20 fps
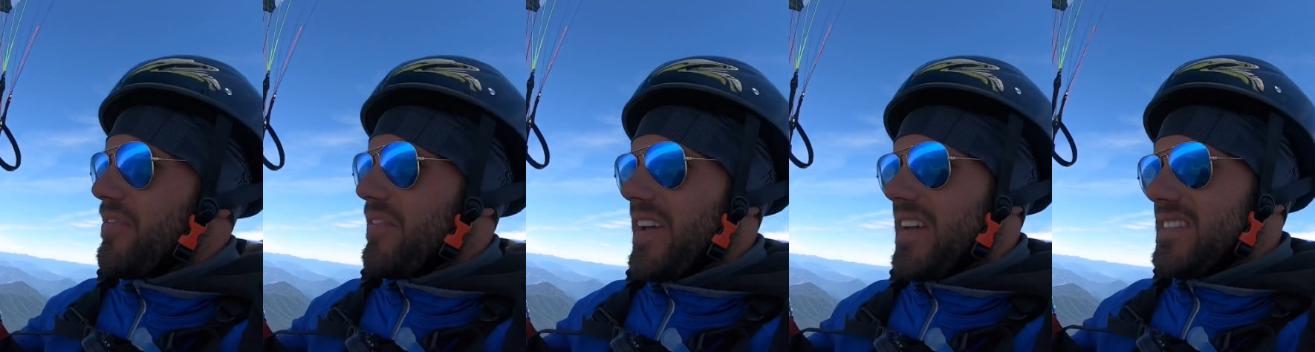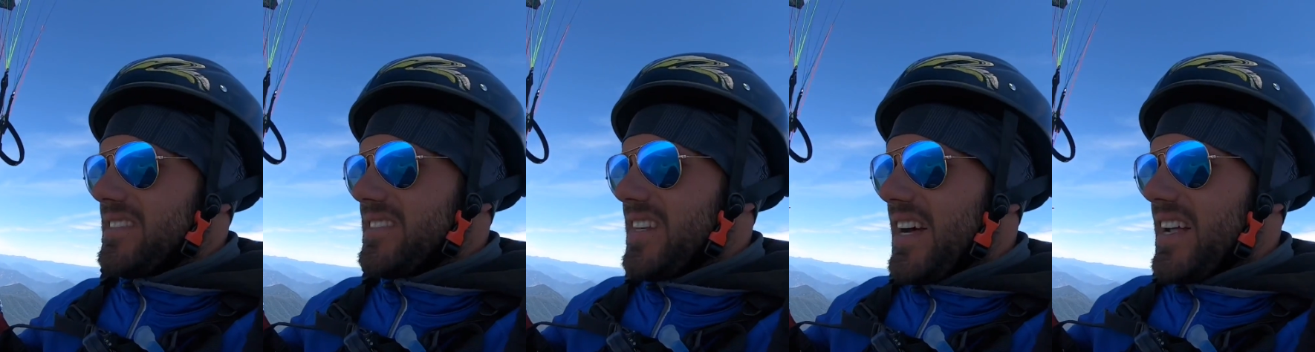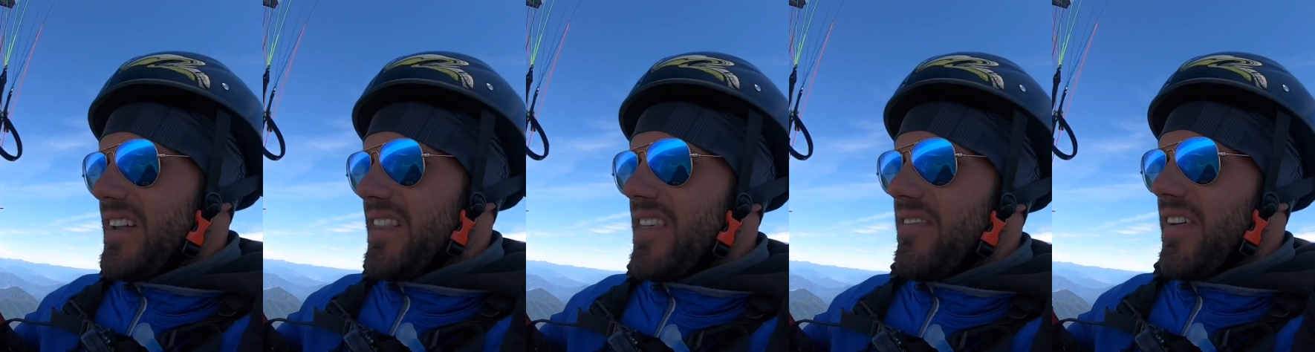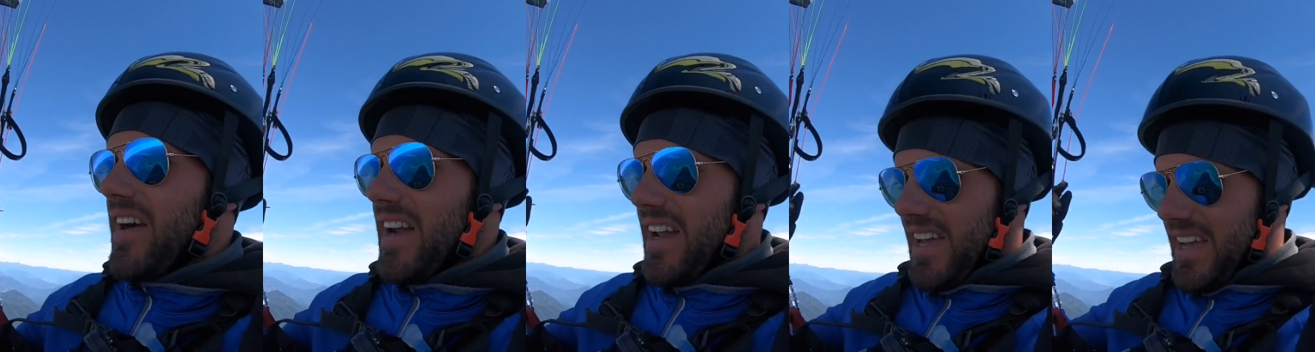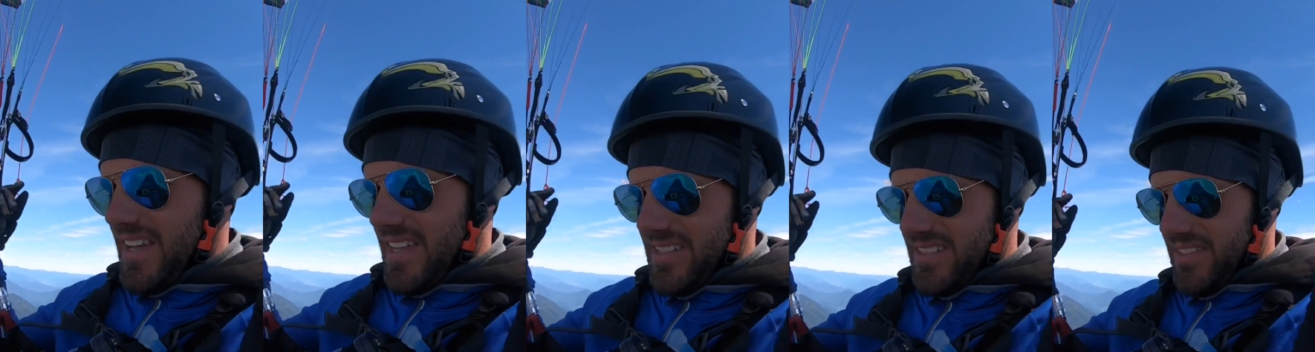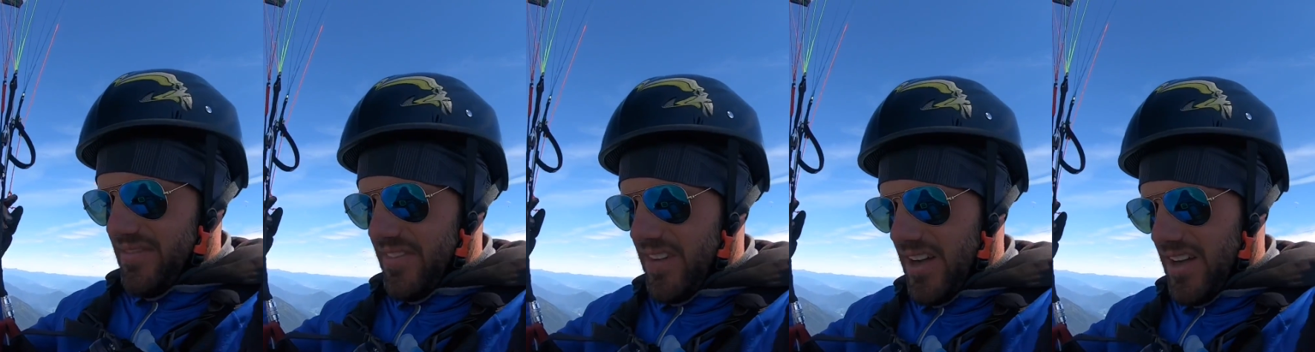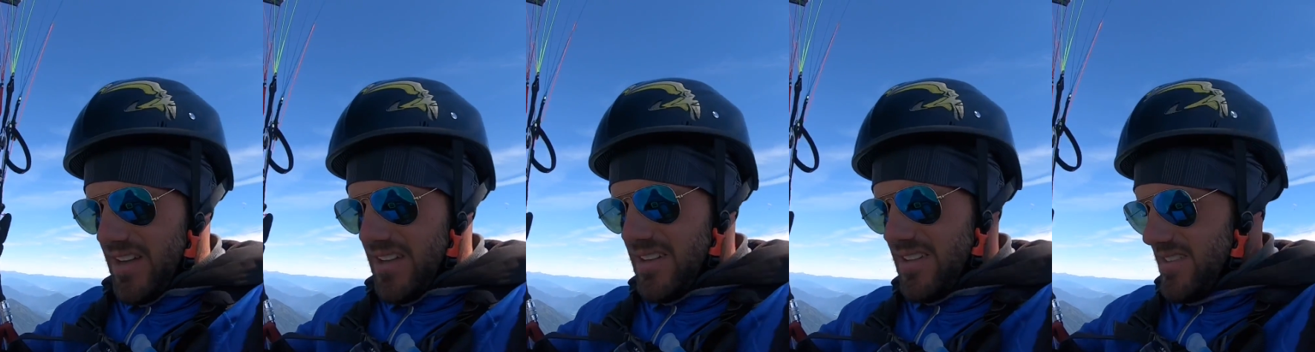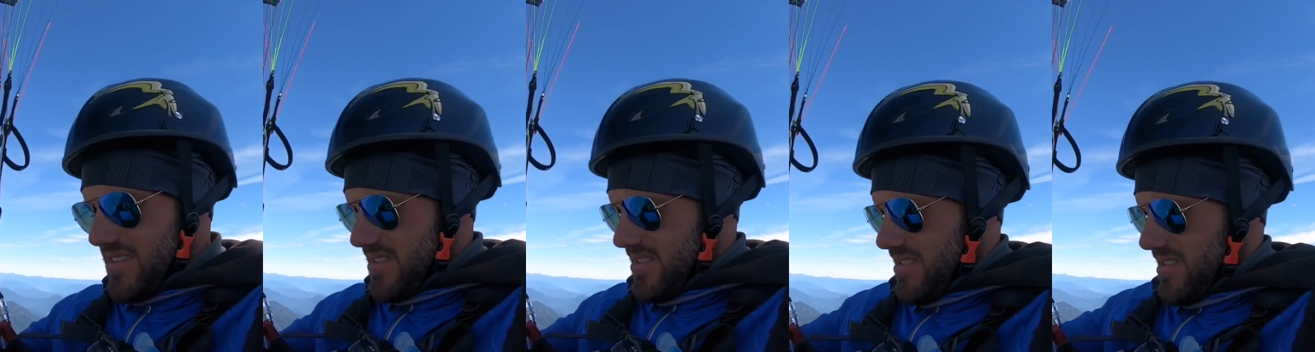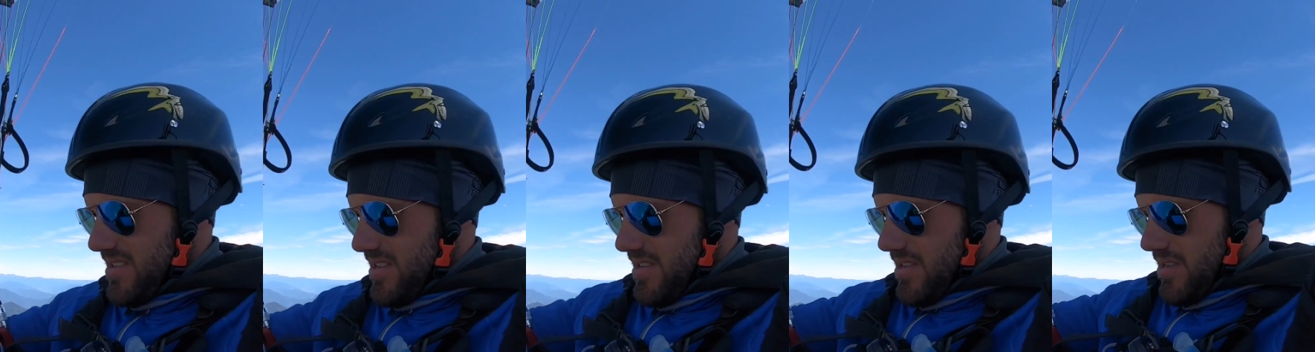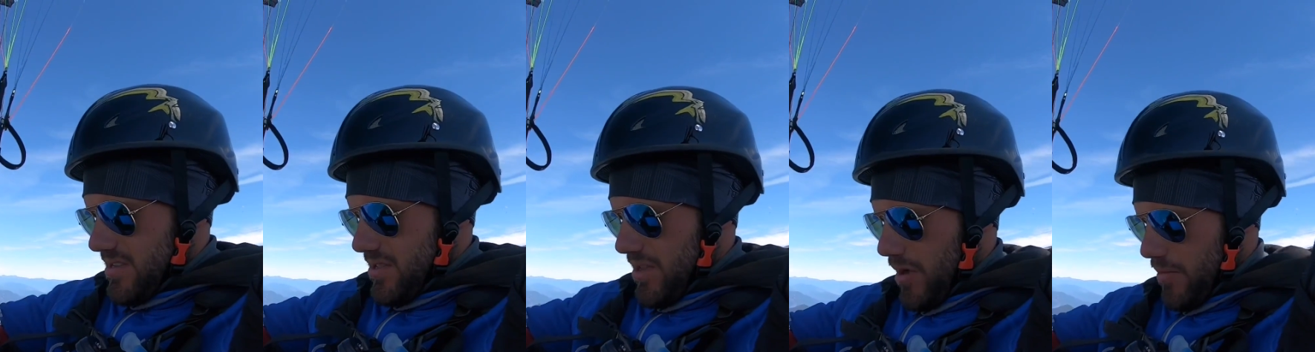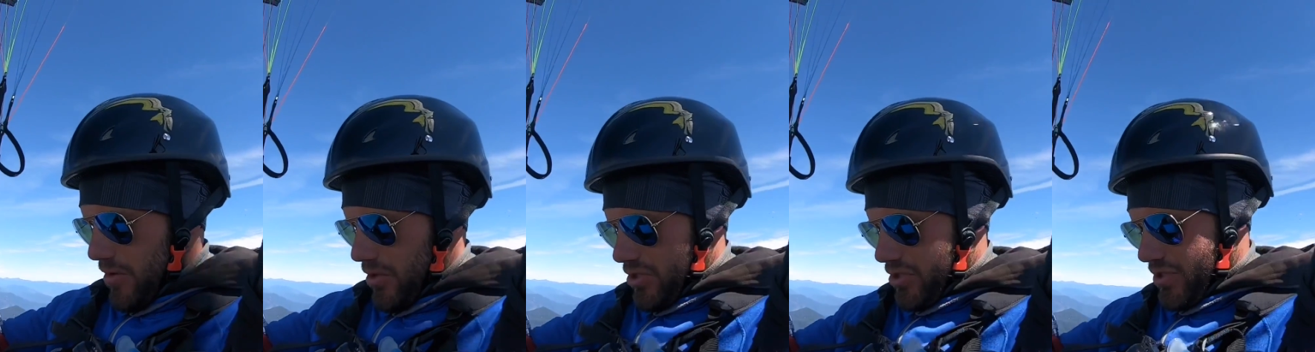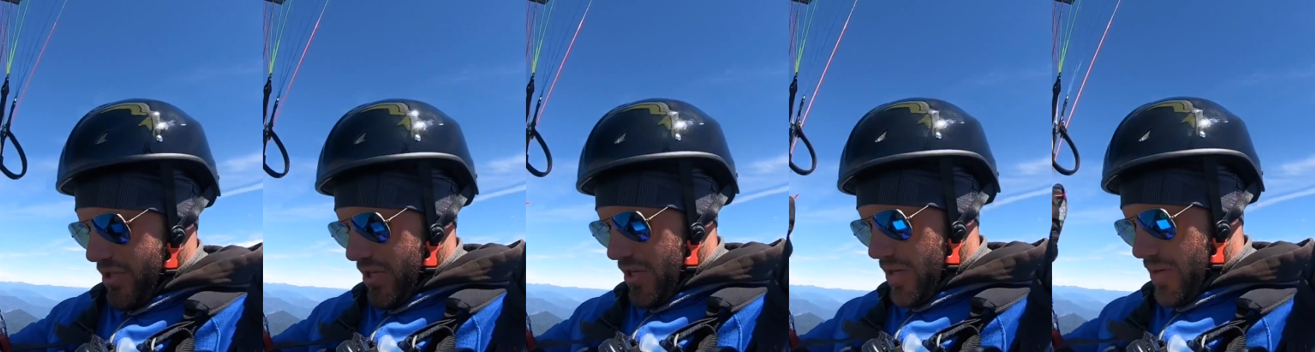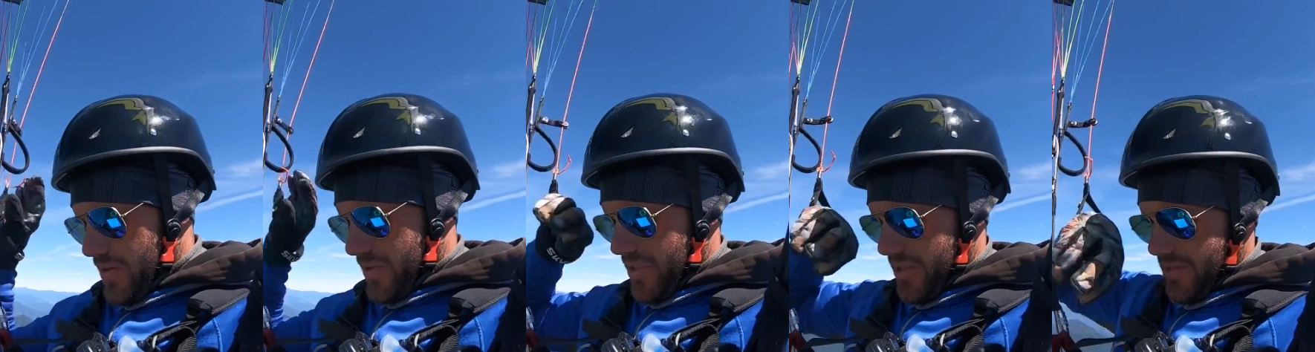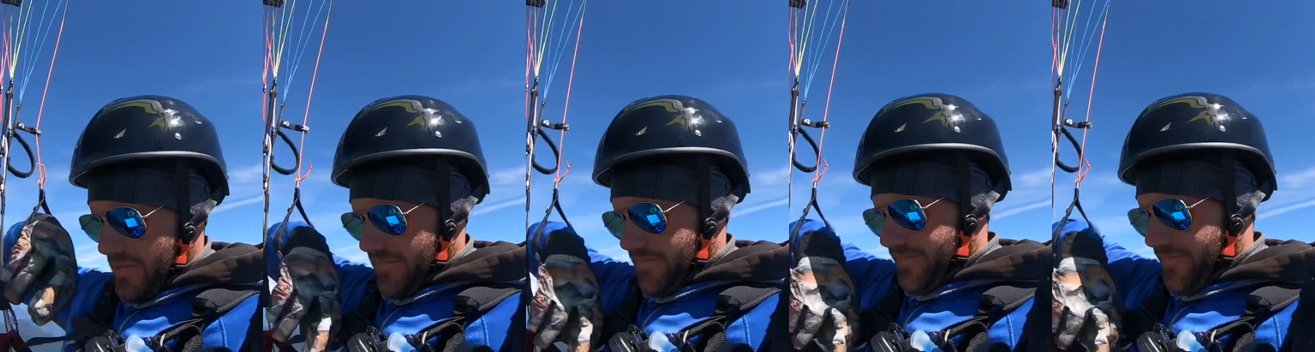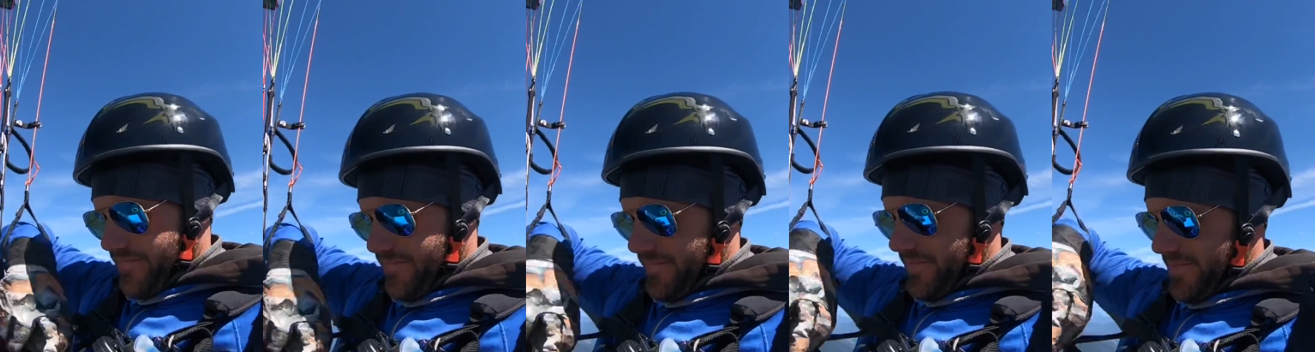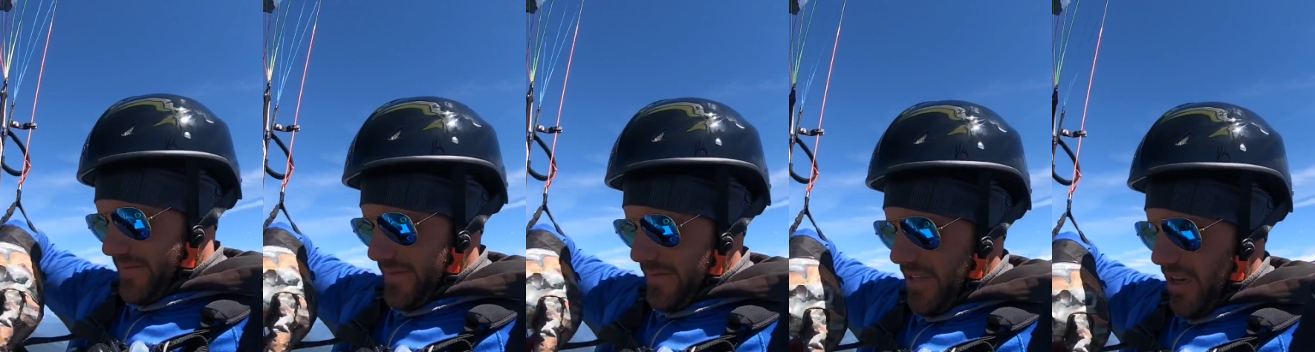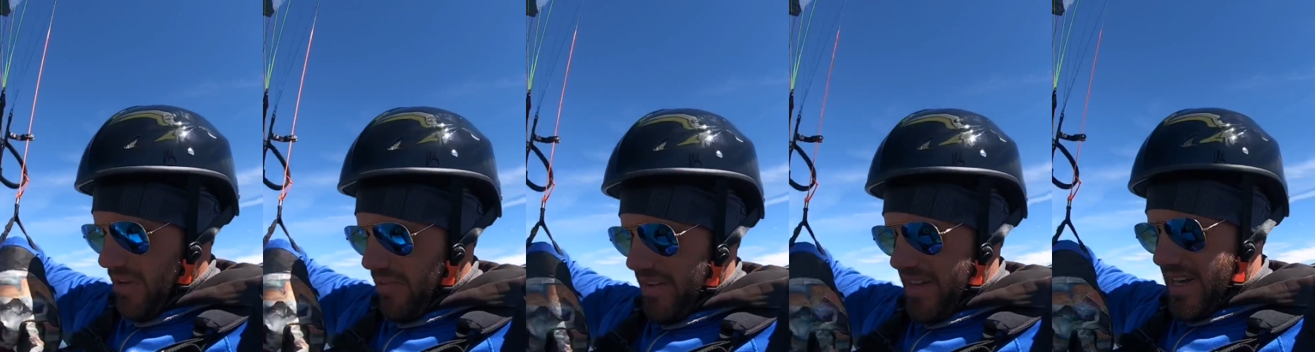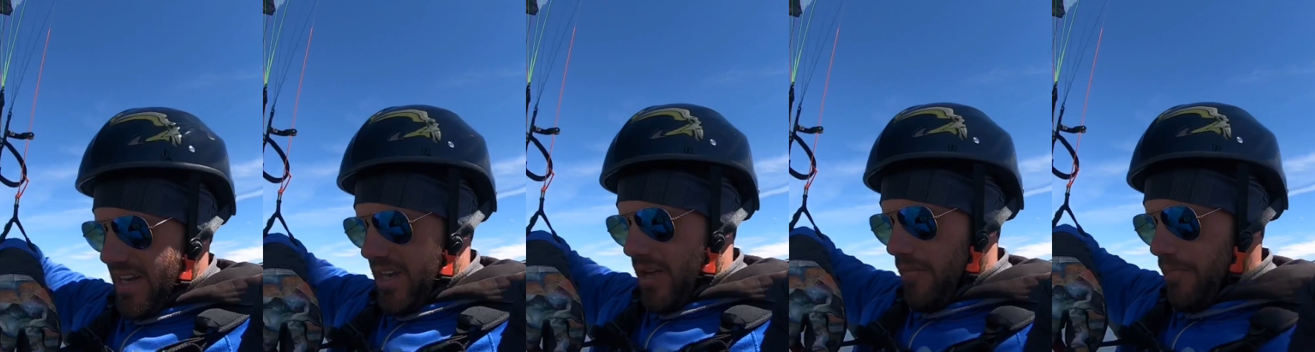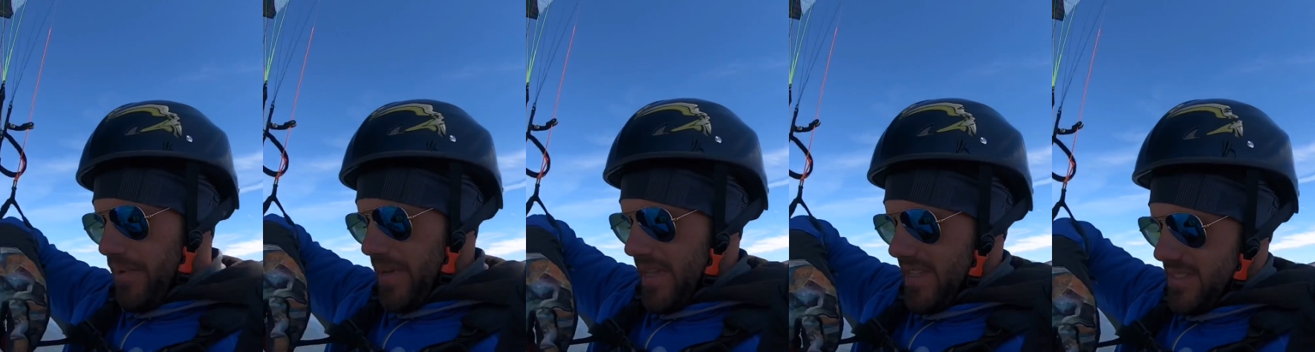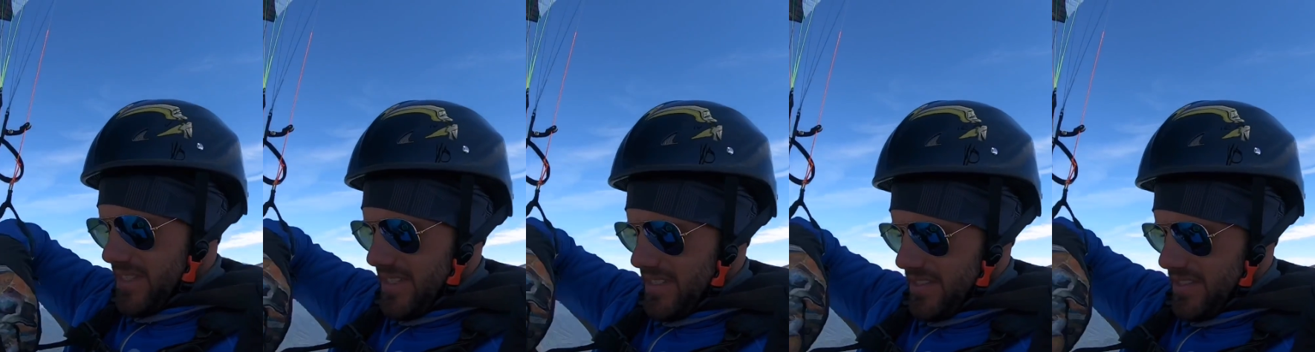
hand side of the valley. So I've got not much to lose, I'm not really competing,